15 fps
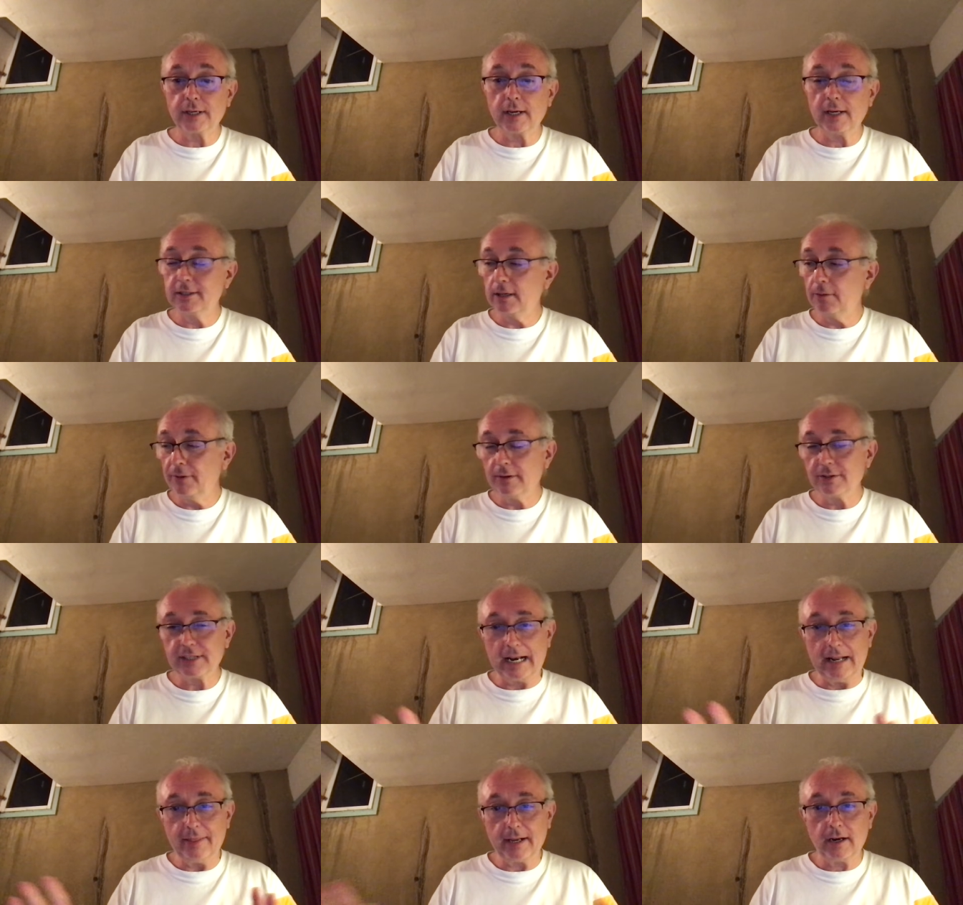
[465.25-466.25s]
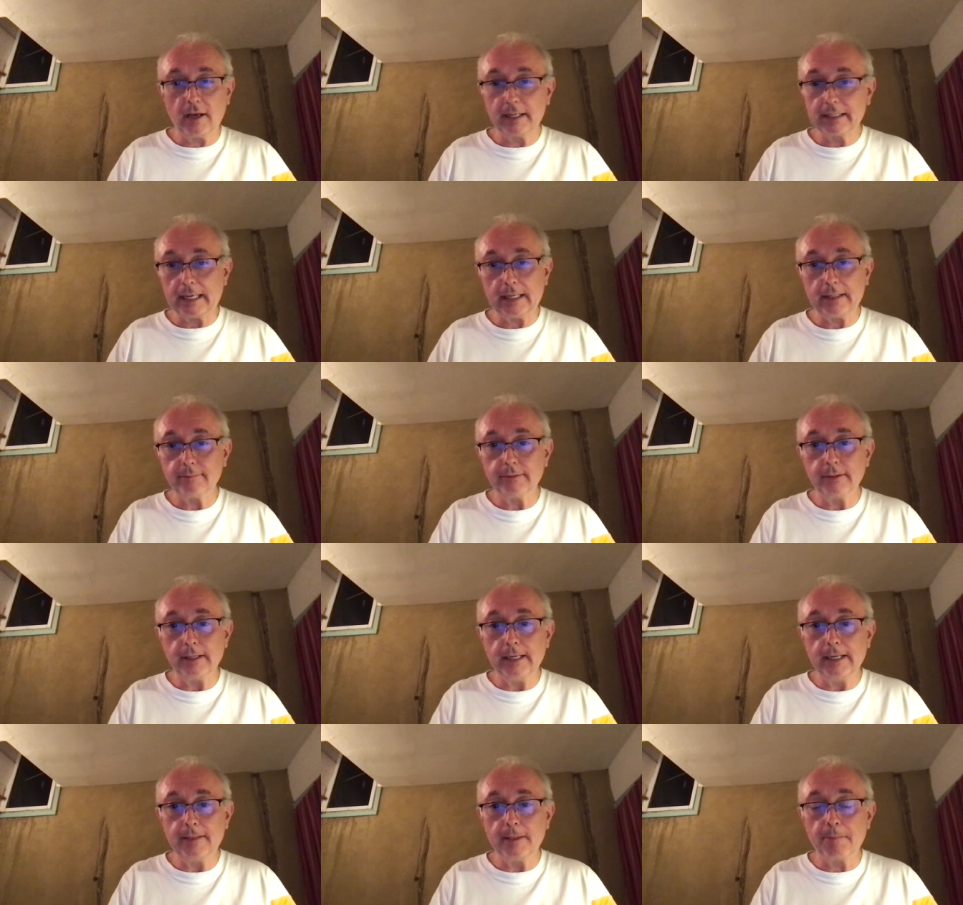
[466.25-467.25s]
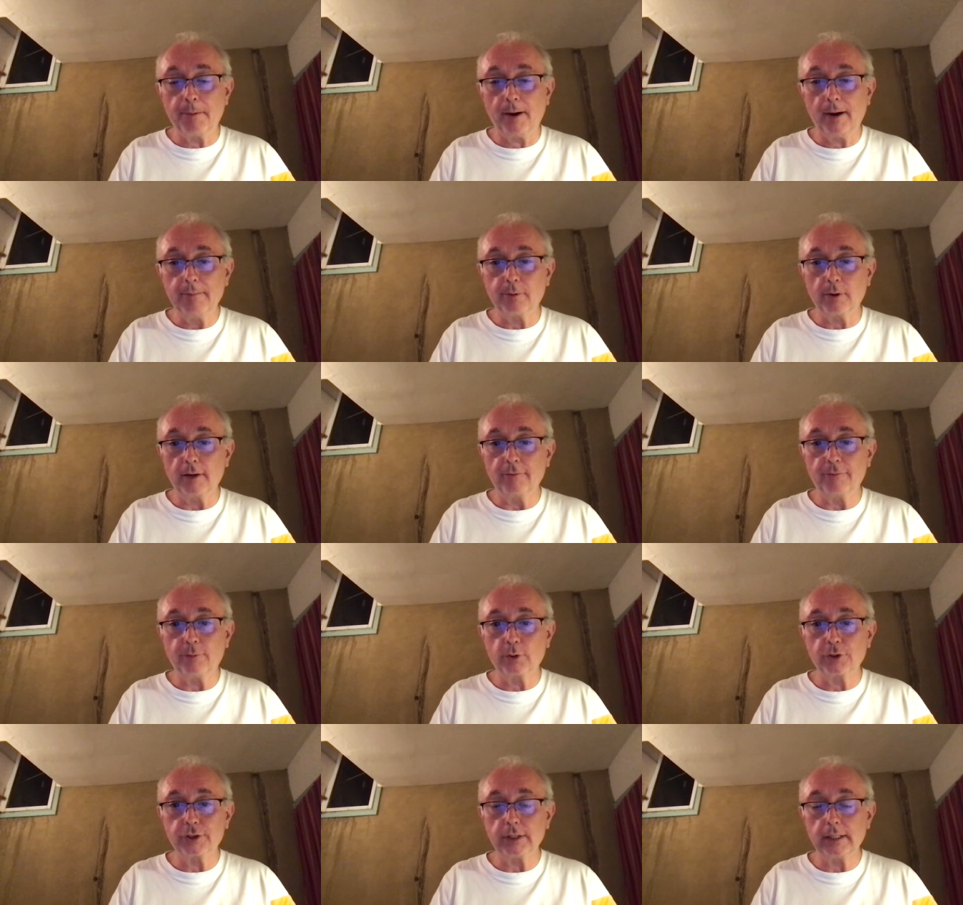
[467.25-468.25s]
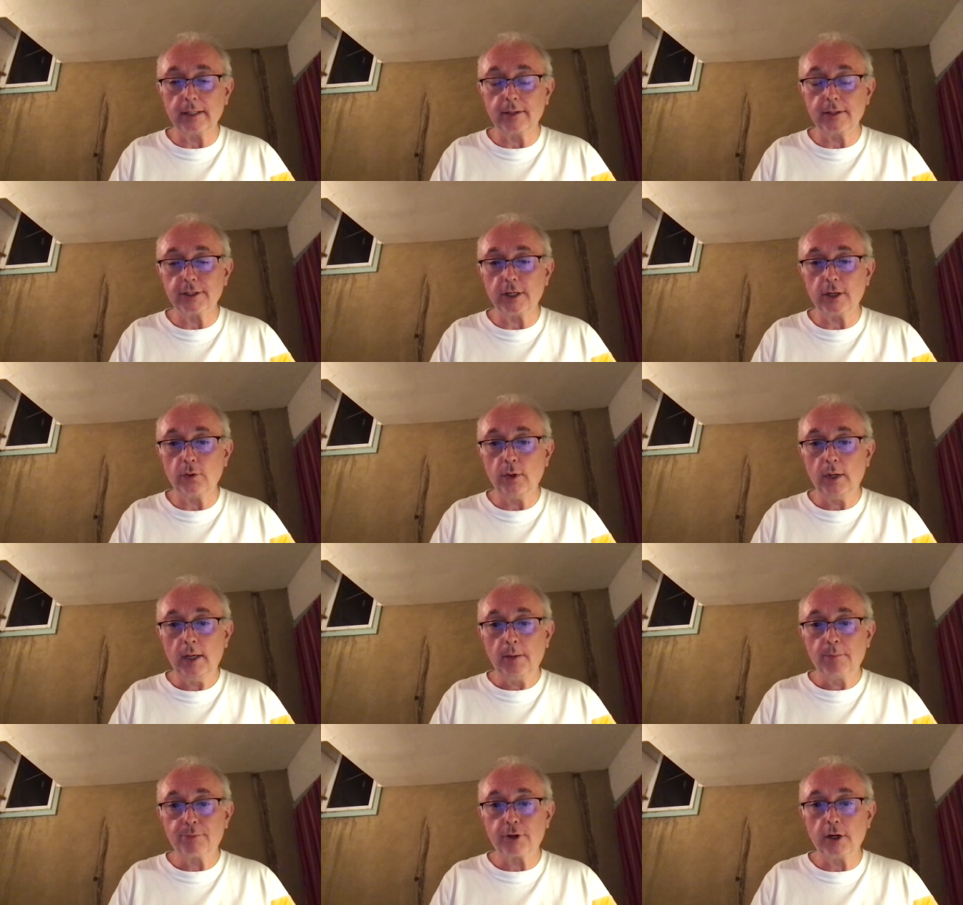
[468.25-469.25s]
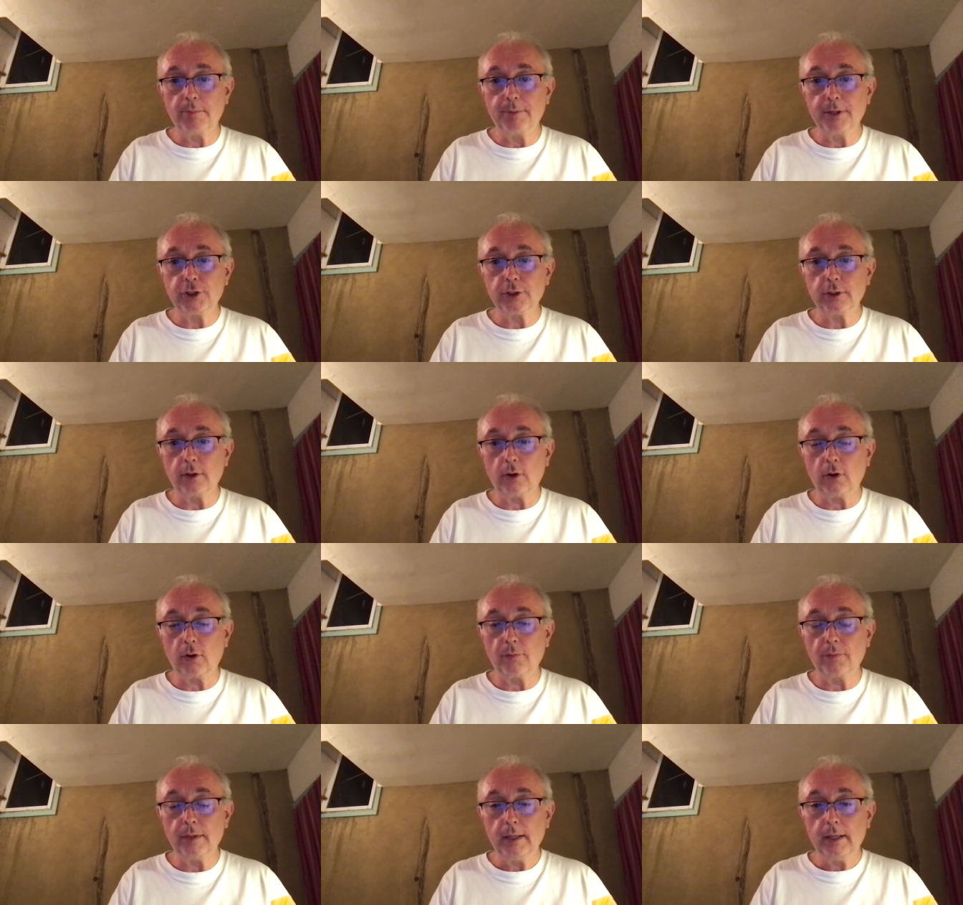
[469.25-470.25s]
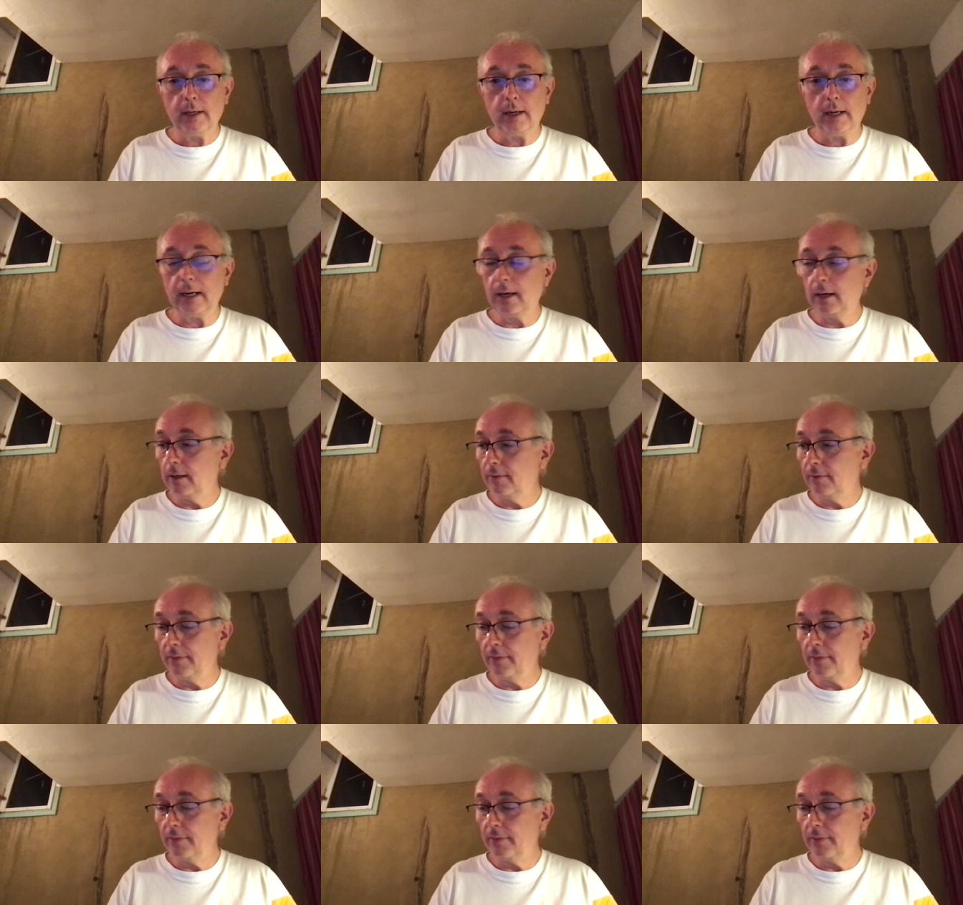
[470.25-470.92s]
I don't think there's anything like that in the Bible, unfortunately, there's no prohibition on uh,